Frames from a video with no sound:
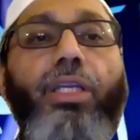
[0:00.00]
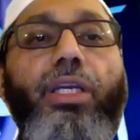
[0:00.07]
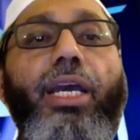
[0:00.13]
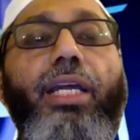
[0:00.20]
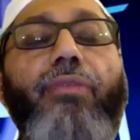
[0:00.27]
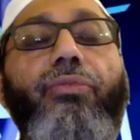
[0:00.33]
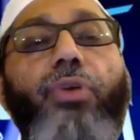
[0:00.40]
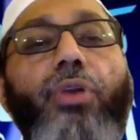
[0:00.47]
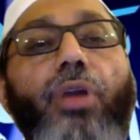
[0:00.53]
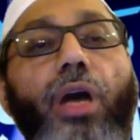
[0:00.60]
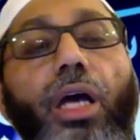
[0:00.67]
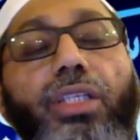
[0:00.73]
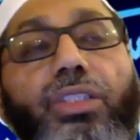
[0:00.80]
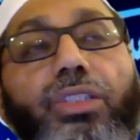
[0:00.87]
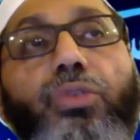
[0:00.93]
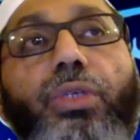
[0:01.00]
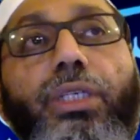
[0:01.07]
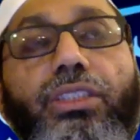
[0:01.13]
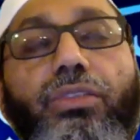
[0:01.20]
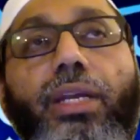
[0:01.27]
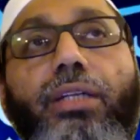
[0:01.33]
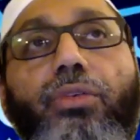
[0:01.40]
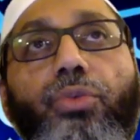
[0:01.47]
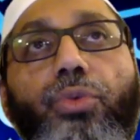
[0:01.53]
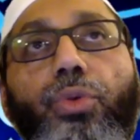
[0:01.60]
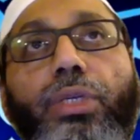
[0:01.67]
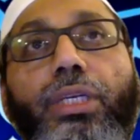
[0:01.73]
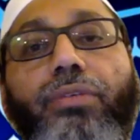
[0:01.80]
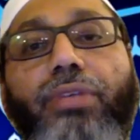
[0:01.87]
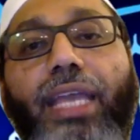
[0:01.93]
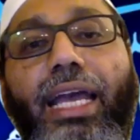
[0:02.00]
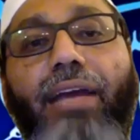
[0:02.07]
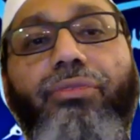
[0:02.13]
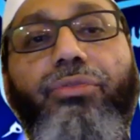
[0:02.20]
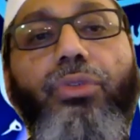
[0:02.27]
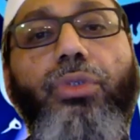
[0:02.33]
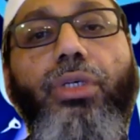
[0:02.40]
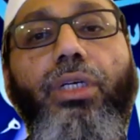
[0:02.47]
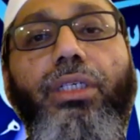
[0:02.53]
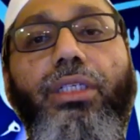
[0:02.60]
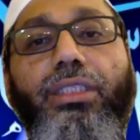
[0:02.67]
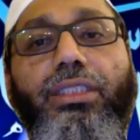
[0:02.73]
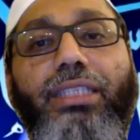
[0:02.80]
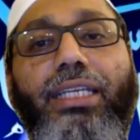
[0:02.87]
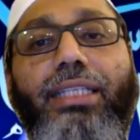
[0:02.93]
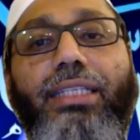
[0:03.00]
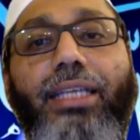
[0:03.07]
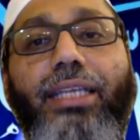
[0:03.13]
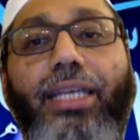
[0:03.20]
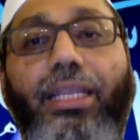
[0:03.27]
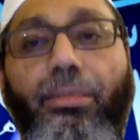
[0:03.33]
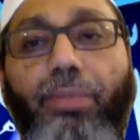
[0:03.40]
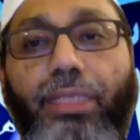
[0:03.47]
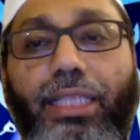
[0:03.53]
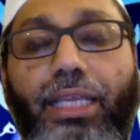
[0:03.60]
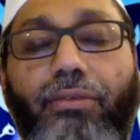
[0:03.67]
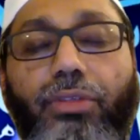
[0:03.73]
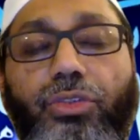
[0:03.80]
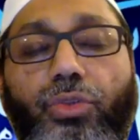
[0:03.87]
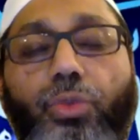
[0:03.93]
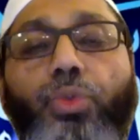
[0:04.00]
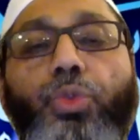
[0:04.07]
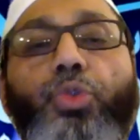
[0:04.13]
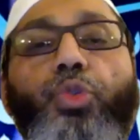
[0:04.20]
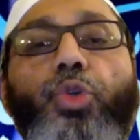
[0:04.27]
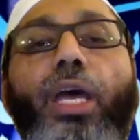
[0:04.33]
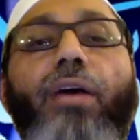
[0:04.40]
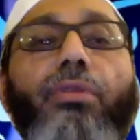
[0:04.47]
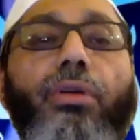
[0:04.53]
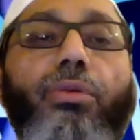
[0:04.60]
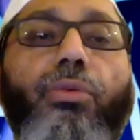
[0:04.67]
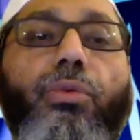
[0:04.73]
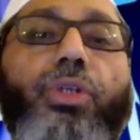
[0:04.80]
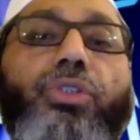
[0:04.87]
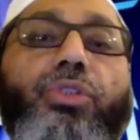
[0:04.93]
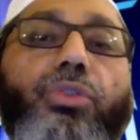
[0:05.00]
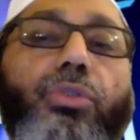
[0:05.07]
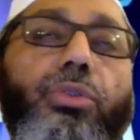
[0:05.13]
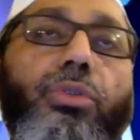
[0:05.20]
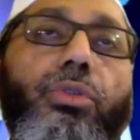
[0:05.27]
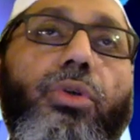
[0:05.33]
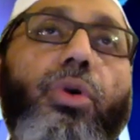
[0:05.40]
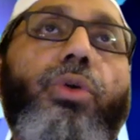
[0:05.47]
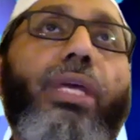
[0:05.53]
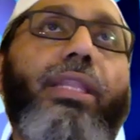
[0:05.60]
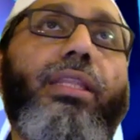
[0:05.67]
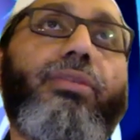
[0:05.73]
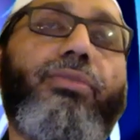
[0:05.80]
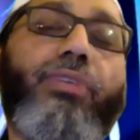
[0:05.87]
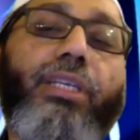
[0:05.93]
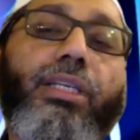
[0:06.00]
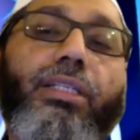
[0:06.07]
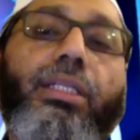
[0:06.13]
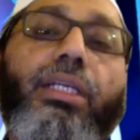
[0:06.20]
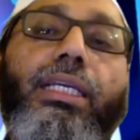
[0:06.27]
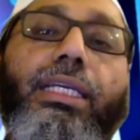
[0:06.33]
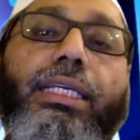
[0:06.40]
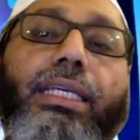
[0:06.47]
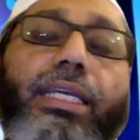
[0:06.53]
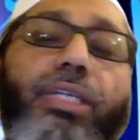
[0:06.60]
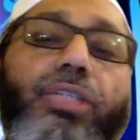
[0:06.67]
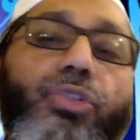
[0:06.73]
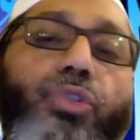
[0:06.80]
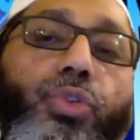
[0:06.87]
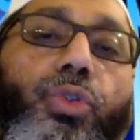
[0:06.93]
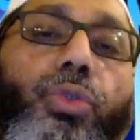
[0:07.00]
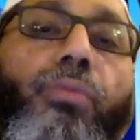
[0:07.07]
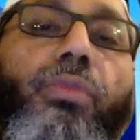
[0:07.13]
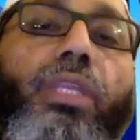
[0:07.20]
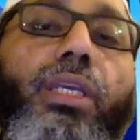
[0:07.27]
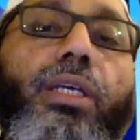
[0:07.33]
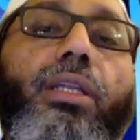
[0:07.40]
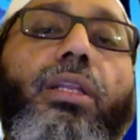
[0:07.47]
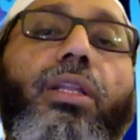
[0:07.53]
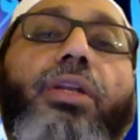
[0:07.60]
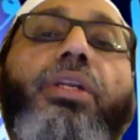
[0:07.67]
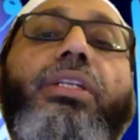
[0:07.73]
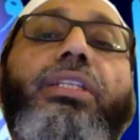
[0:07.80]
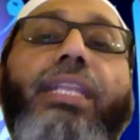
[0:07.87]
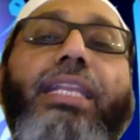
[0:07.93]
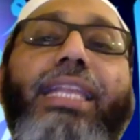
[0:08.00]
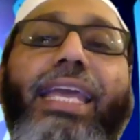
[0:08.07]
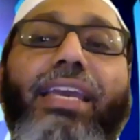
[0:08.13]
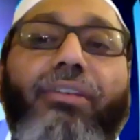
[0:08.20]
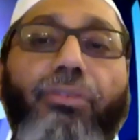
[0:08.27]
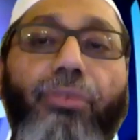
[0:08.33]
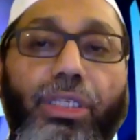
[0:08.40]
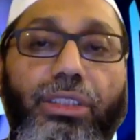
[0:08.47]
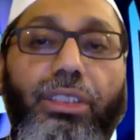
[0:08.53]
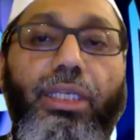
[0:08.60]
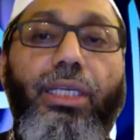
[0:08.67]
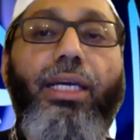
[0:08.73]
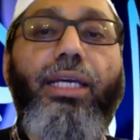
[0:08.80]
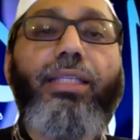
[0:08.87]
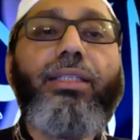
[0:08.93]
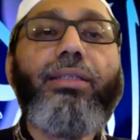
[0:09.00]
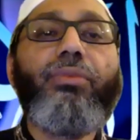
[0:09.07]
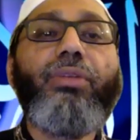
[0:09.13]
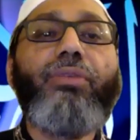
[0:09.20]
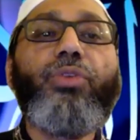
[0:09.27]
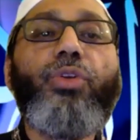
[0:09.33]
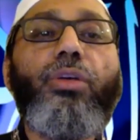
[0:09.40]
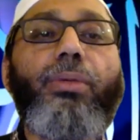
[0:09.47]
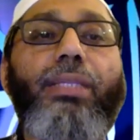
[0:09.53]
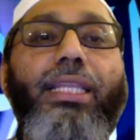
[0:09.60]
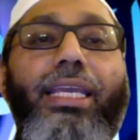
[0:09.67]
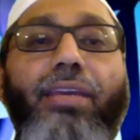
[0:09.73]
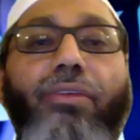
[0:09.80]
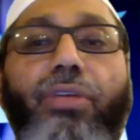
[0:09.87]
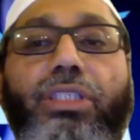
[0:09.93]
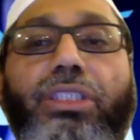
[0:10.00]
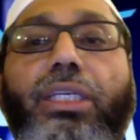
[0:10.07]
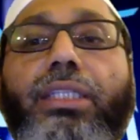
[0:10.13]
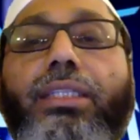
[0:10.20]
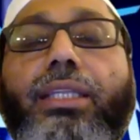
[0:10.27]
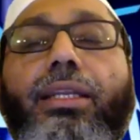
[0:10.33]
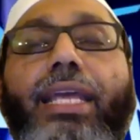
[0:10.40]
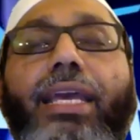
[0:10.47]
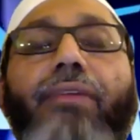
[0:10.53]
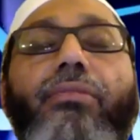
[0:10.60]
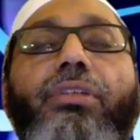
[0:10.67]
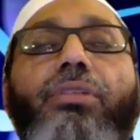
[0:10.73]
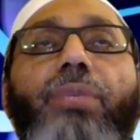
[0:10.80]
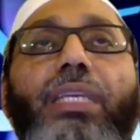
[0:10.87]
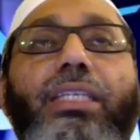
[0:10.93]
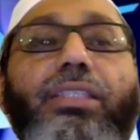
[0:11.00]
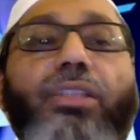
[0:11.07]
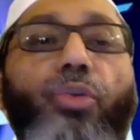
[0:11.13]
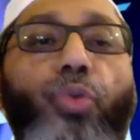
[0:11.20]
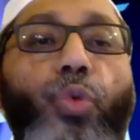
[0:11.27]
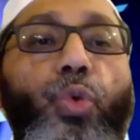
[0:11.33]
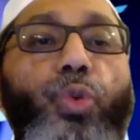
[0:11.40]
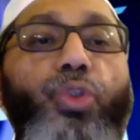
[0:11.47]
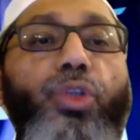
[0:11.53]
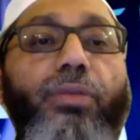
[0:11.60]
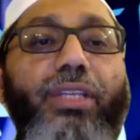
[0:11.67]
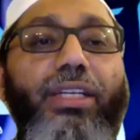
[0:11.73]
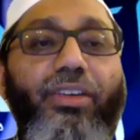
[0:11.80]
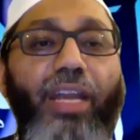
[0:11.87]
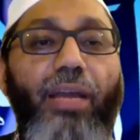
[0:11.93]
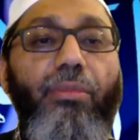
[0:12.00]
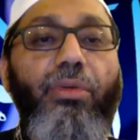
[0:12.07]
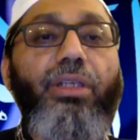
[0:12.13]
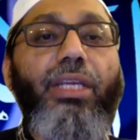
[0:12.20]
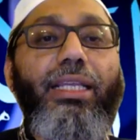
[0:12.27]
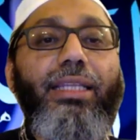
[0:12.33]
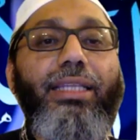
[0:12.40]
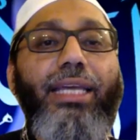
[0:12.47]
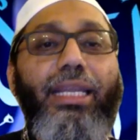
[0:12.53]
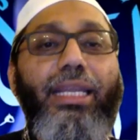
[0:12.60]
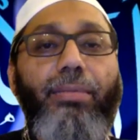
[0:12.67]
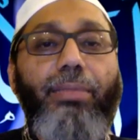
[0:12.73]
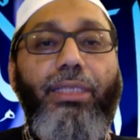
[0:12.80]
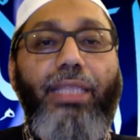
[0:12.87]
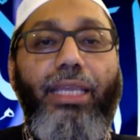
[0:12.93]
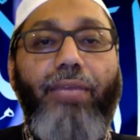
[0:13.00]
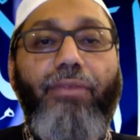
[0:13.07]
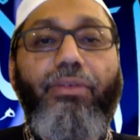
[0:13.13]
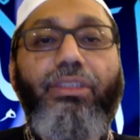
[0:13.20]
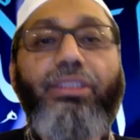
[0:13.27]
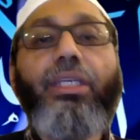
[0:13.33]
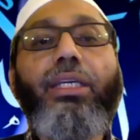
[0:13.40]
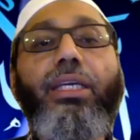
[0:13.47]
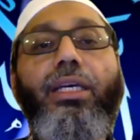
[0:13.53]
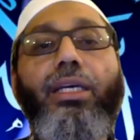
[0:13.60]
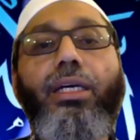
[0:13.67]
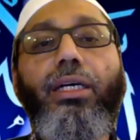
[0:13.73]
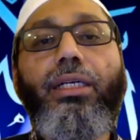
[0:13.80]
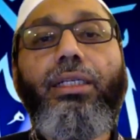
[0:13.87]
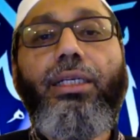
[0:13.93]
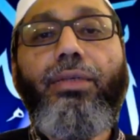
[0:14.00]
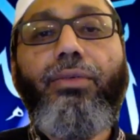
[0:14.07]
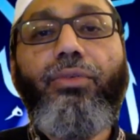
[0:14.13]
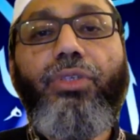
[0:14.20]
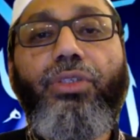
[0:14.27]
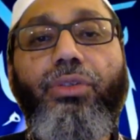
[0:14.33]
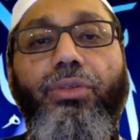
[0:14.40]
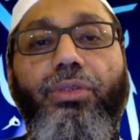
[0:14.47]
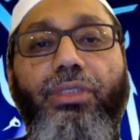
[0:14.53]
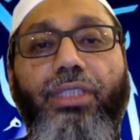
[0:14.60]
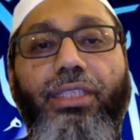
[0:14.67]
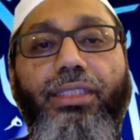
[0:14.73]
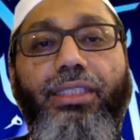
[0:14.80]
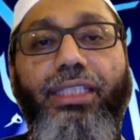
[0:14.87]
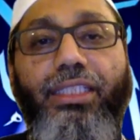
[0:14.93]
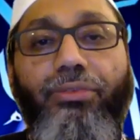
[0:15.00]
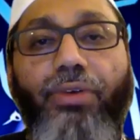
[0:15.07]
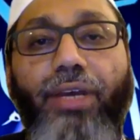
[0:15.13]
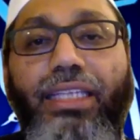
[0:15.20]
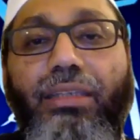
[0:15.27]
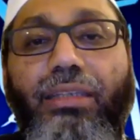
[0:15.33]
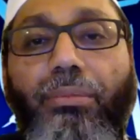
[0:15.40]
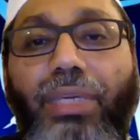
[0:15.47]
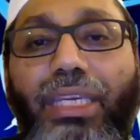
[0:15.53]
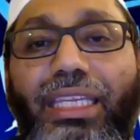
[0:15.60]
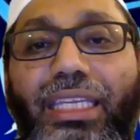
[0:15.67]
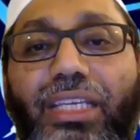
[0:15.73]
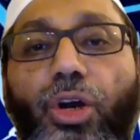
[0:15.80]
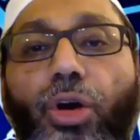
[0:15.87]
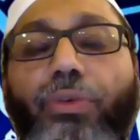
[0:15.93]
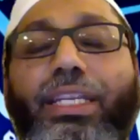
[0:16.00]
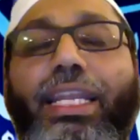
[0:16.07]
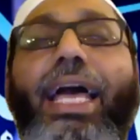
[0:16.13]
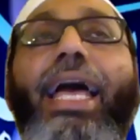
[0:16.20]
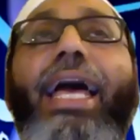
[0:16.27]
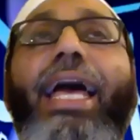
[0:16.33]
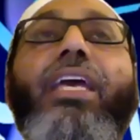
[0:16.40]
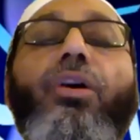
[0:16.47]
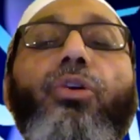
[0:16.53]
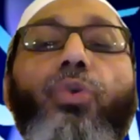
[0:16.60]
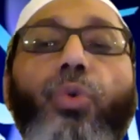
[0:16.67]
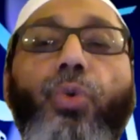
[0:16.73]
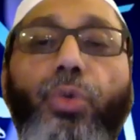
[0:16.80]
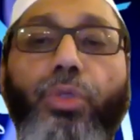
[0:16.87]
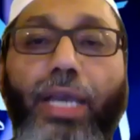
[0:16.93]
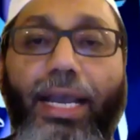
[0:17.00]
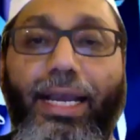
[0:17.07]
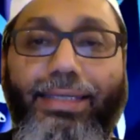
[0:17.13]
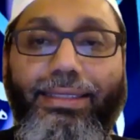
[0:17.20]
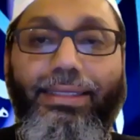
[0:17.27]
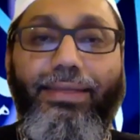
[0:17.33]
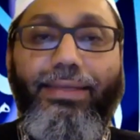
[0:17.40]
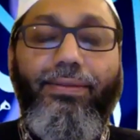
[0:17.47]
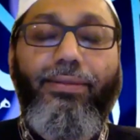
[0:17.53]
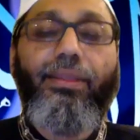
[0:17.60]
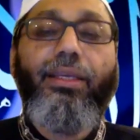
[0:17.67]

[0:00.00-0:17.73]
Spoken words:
And for us to extract ruling, we have to understand the Arabic language. So whosoever wants to go in the field, he has to learn the language. And when we talk about language, the language means the rules of the grammar in the Arabic language that define the meaning of an ayah or the hadith.